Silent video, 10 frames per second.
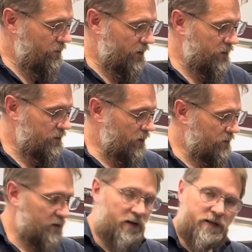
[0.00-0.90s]
we can
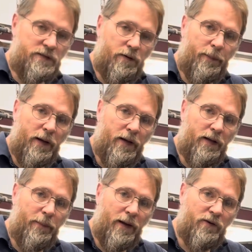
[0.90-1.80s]
talk to the customer about
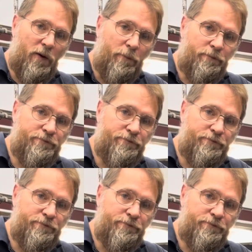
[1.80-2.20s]
getting it back to them.